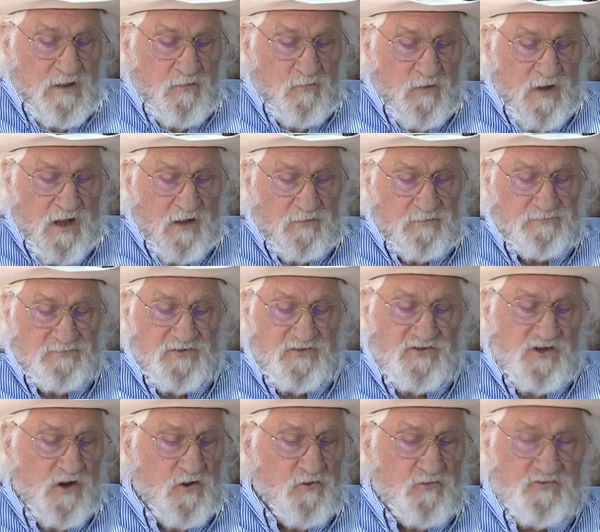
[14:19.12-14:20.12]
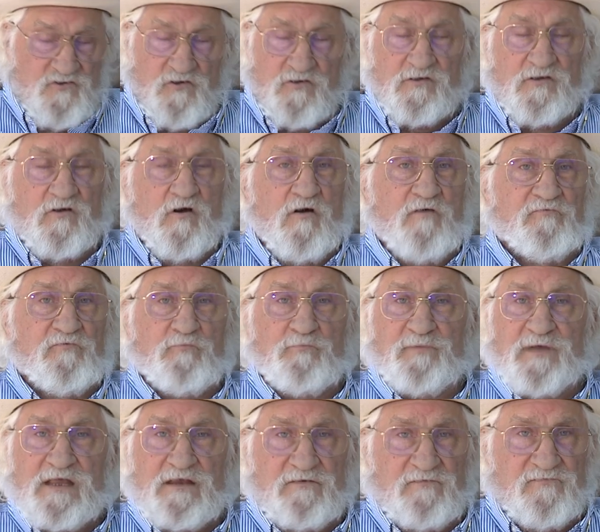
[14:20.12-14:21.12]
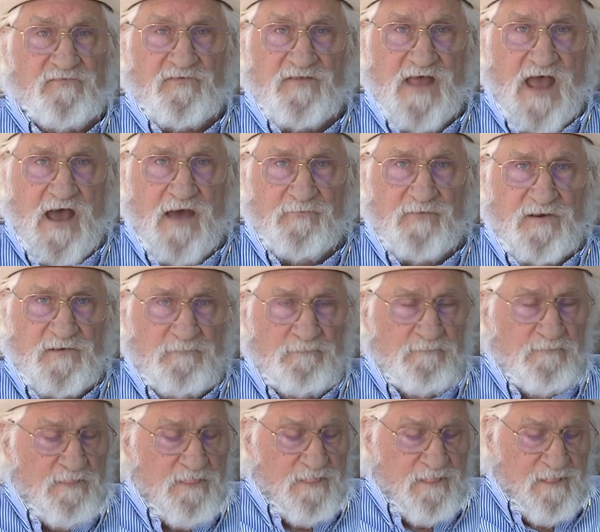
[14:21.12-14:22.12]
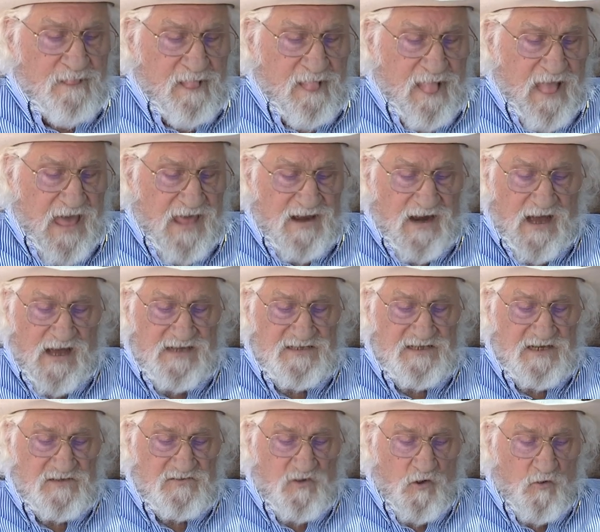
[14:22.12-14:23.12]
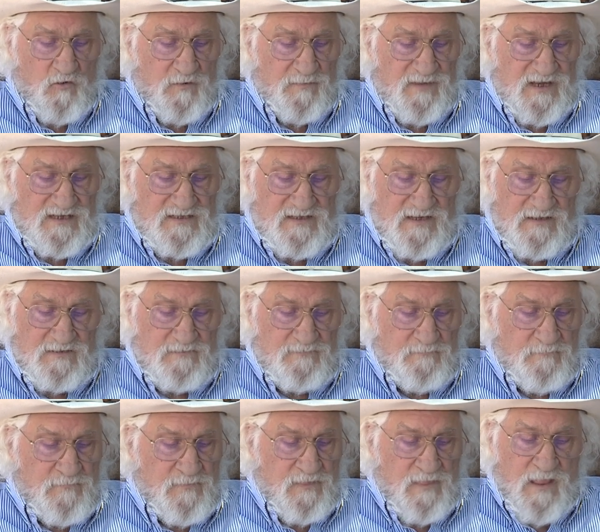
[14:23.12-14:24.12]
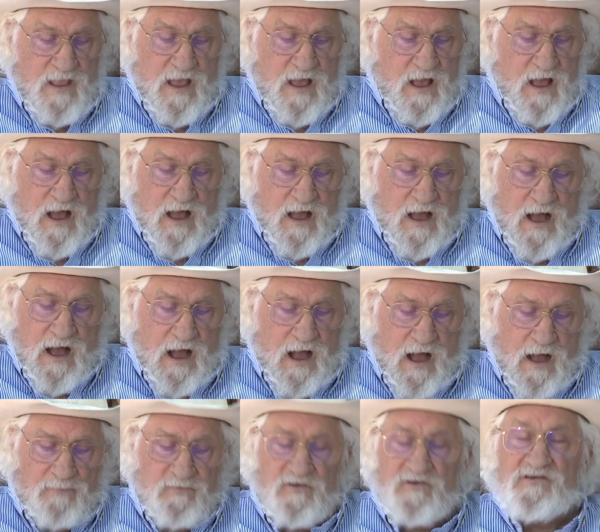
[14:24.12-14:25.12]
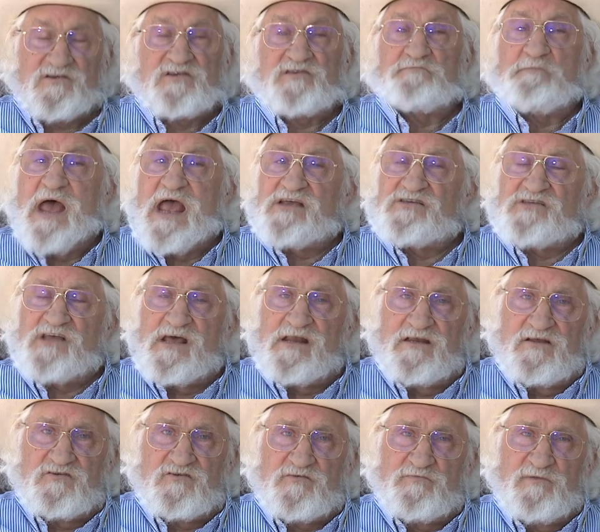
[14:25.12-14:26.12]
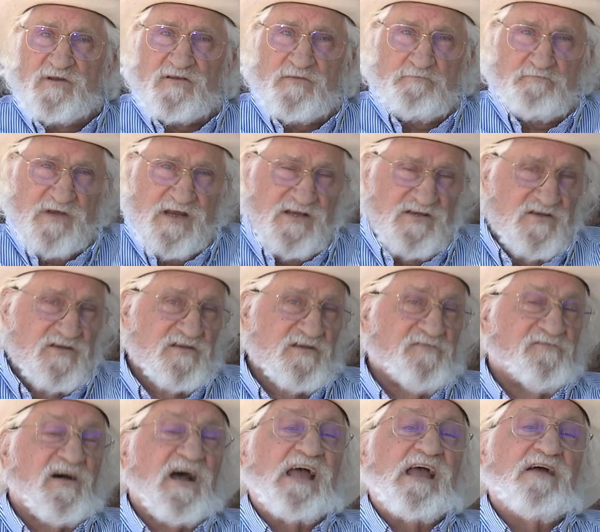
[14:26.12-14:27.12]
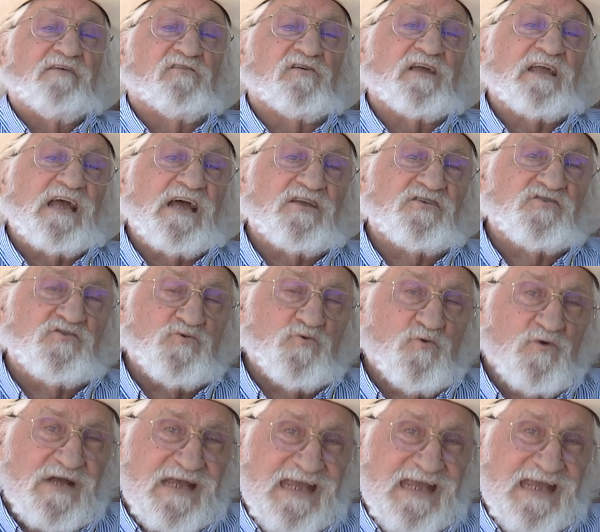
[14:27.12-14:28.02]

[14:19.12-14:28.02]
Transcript: Well, Joe took an awful beating for that one, and Isaac told him, he said, "I'm going to smash that instrument to pieces if I ever catch you